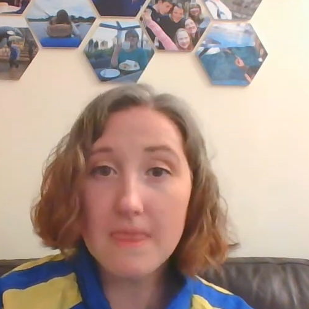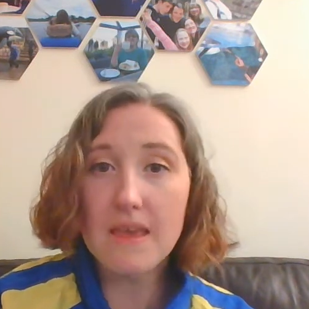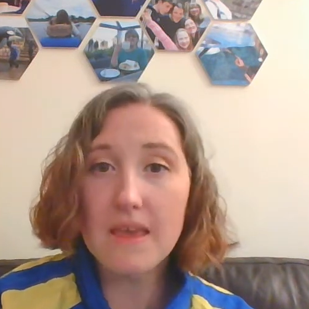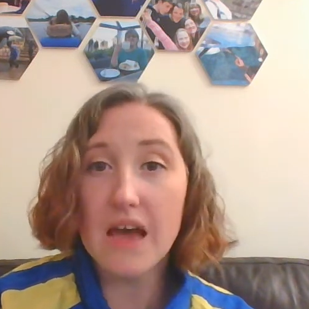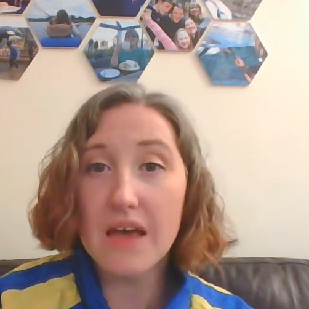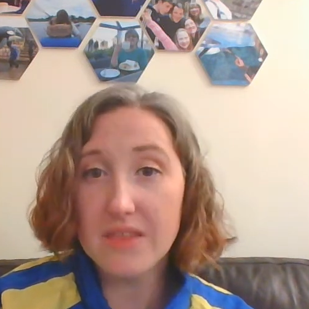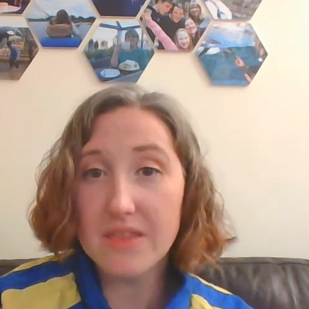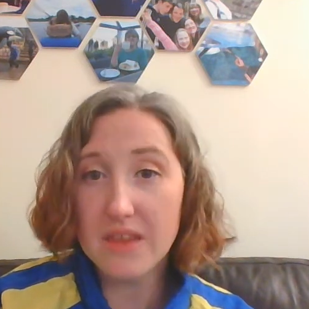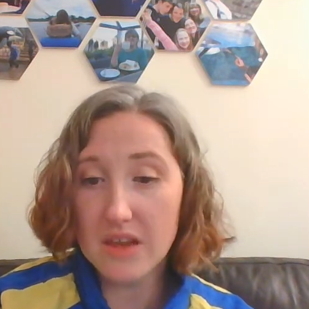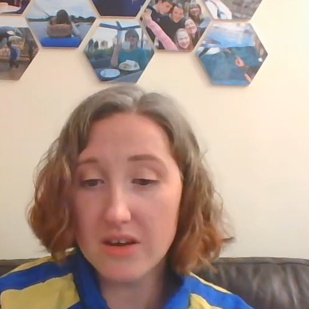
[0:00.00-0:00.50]

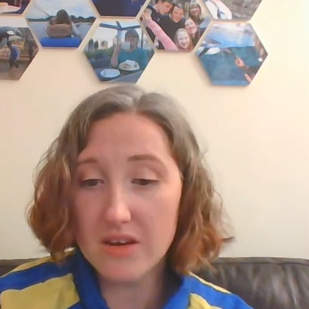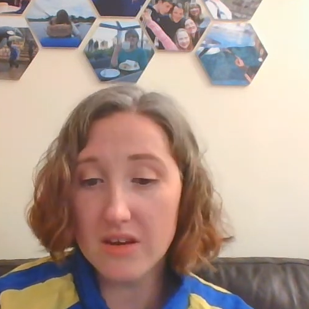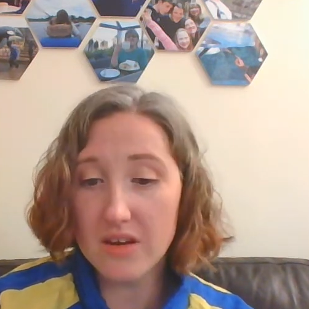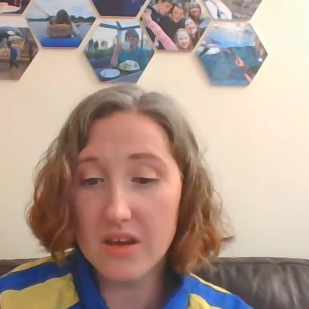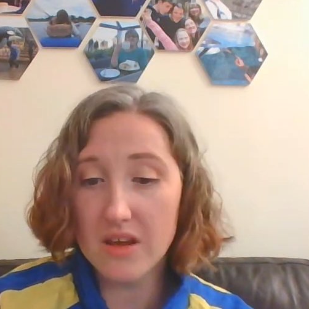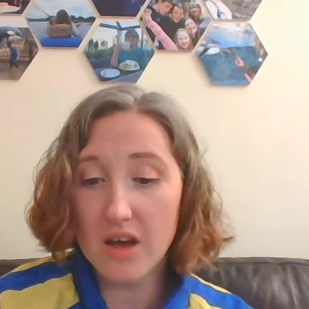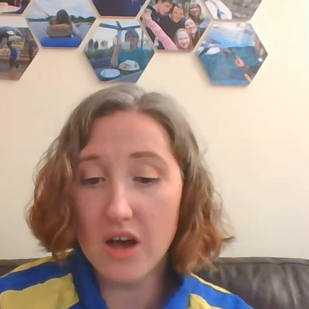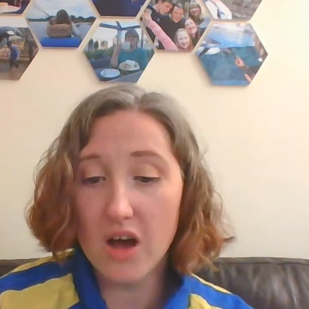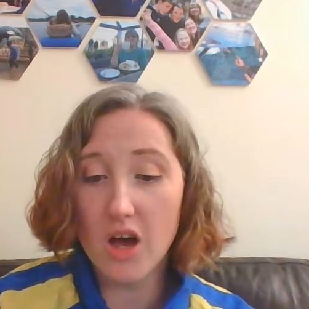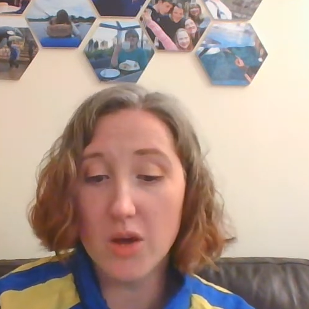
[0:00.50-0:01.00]
And
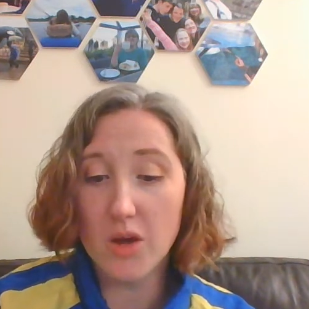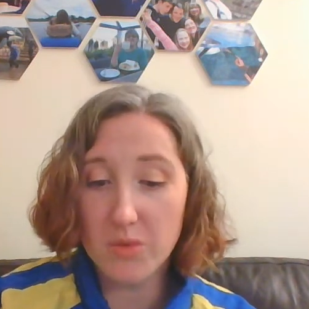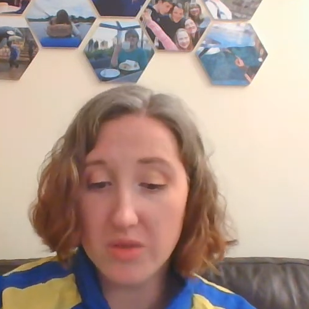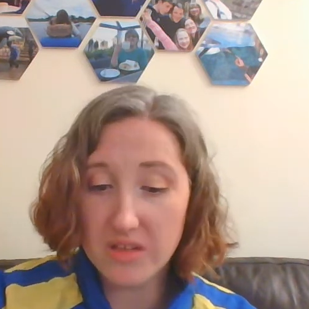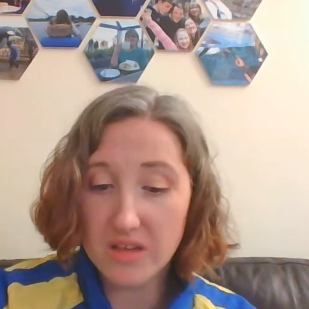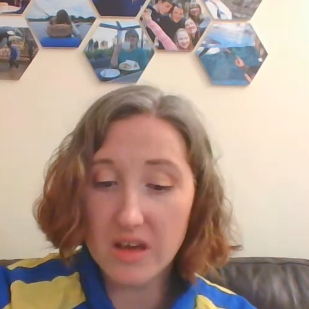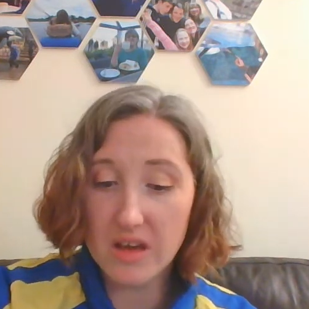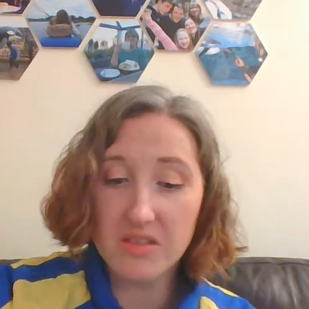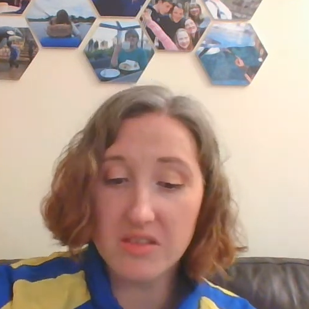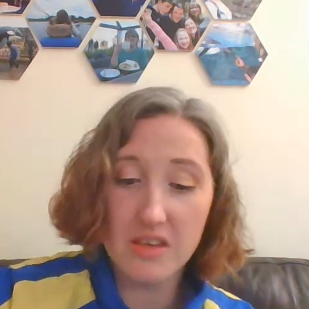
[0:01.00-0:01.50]
then I
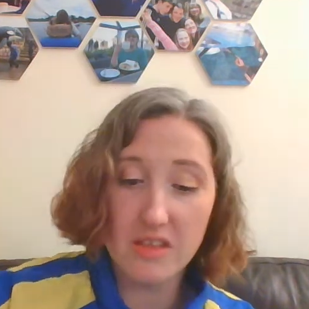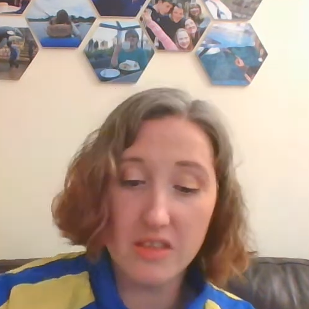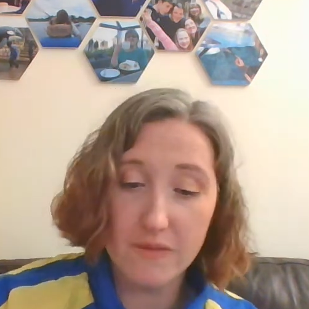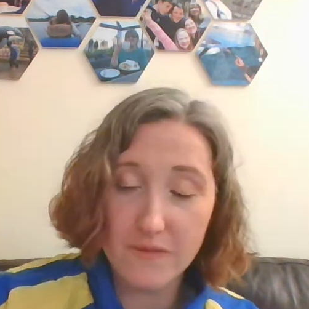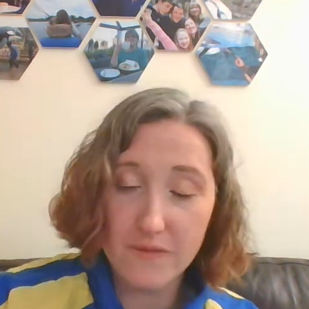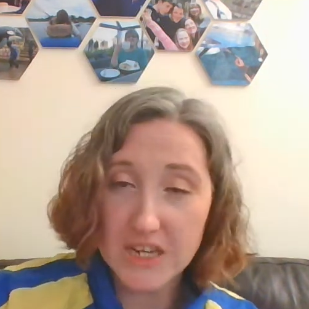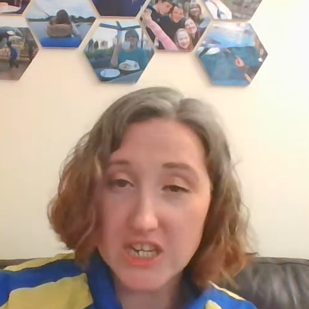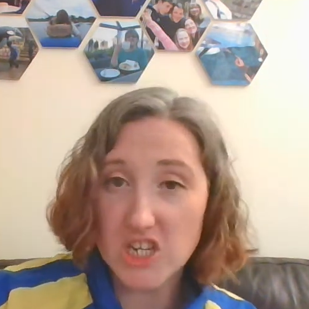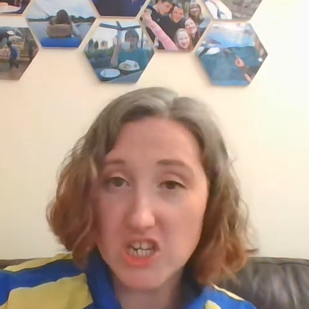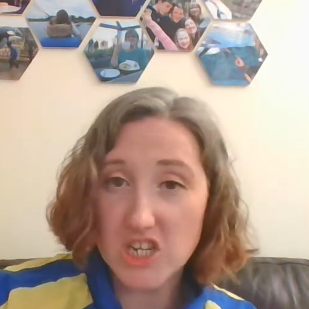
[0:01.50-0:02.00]
was cutting the
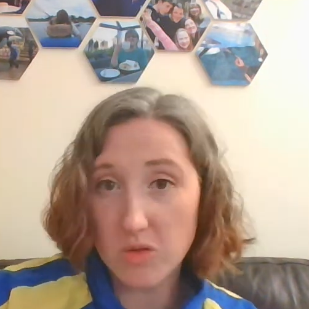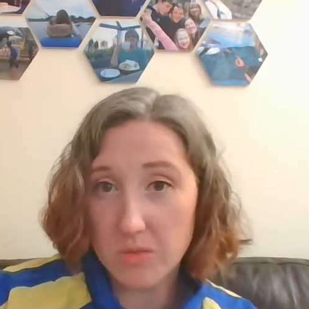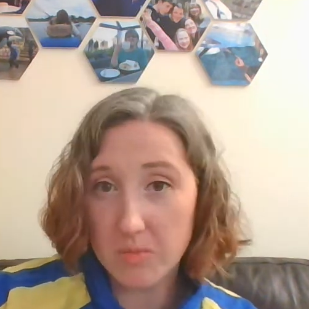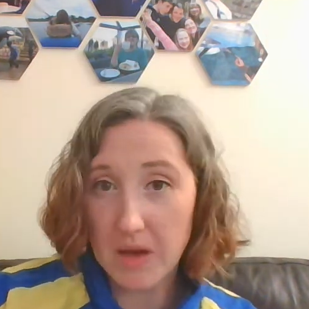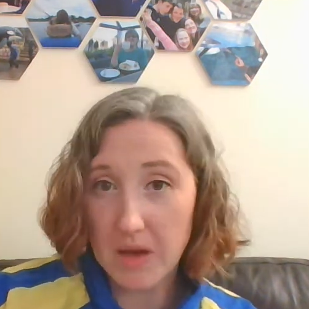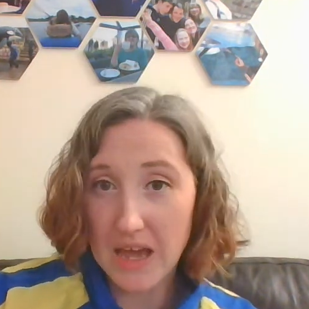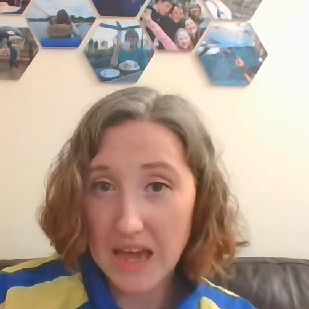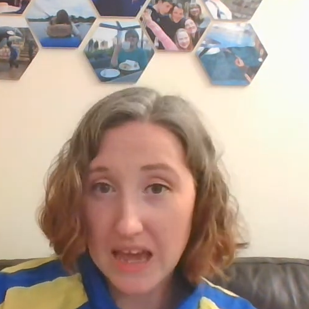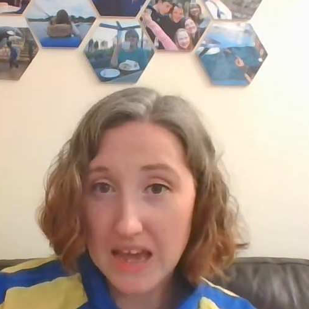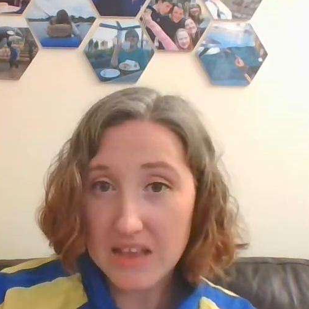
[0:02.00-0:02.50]
face shields
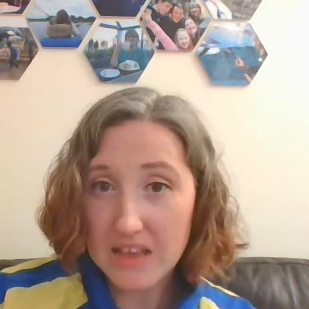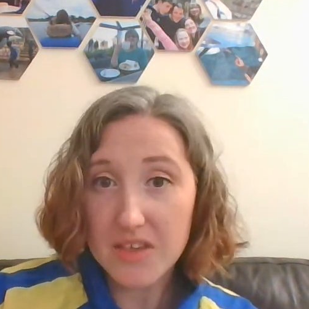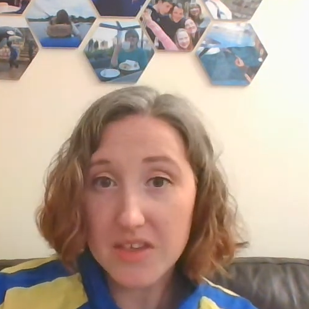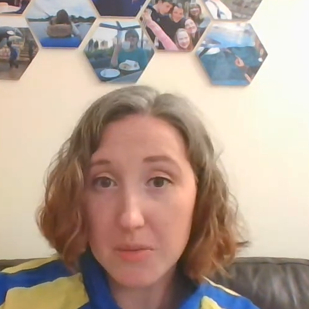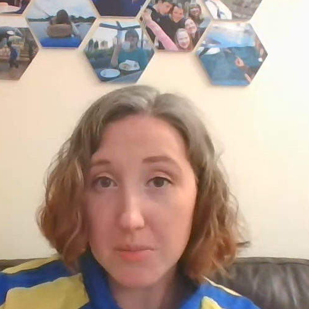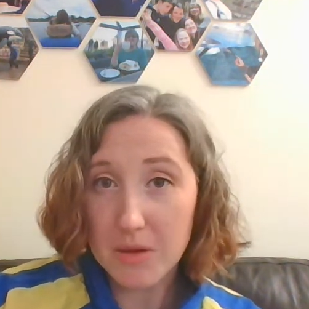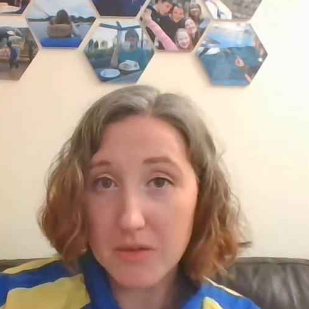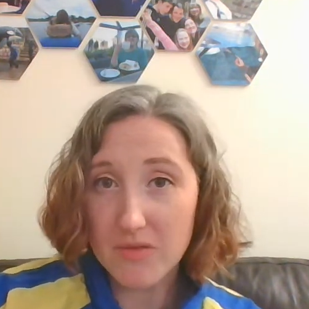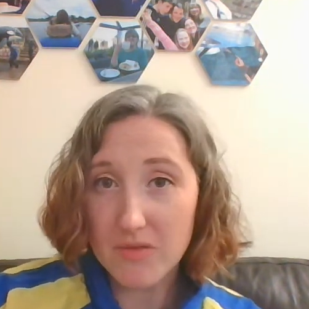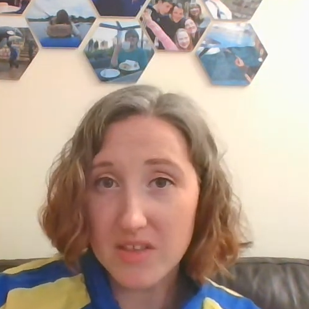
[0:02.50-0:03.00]
by hand
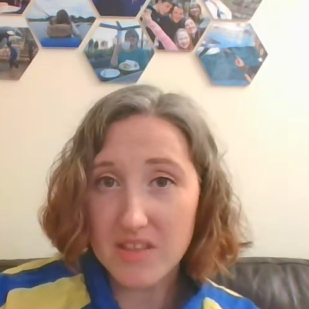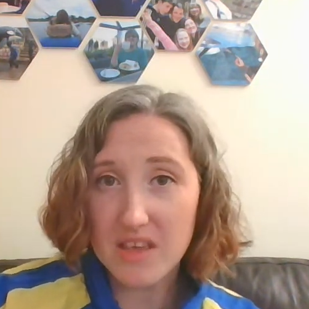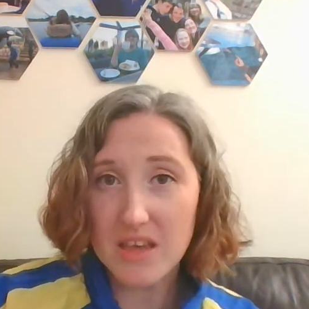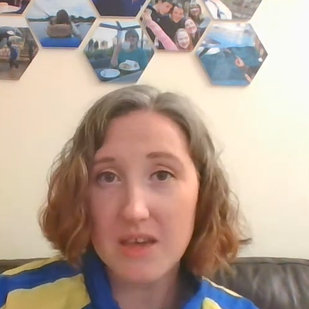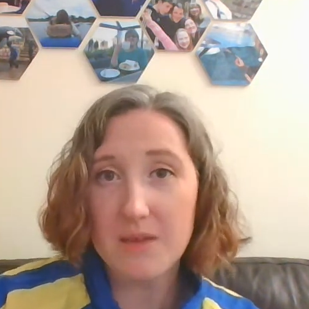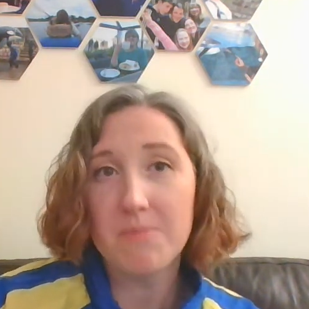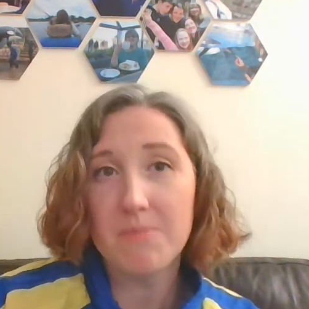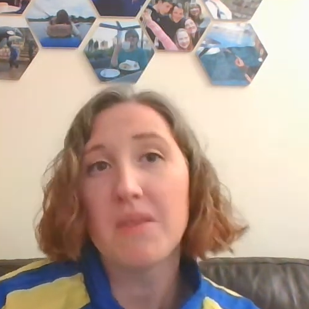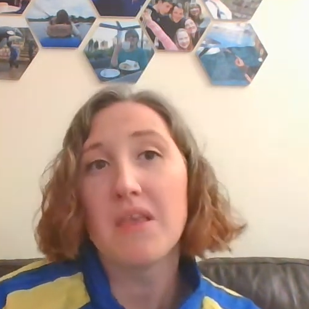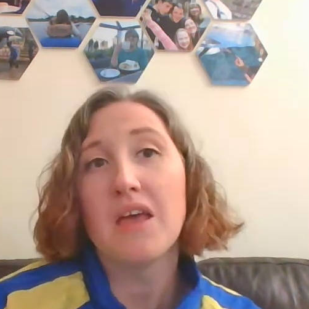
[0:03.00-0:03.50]
out of
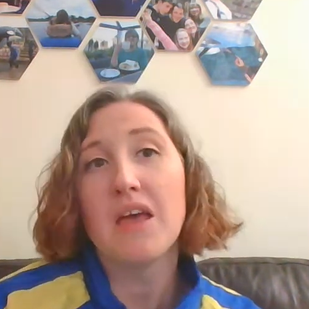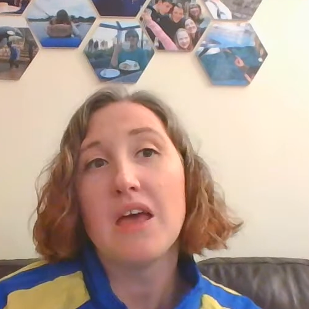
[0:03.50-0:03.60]
PVC,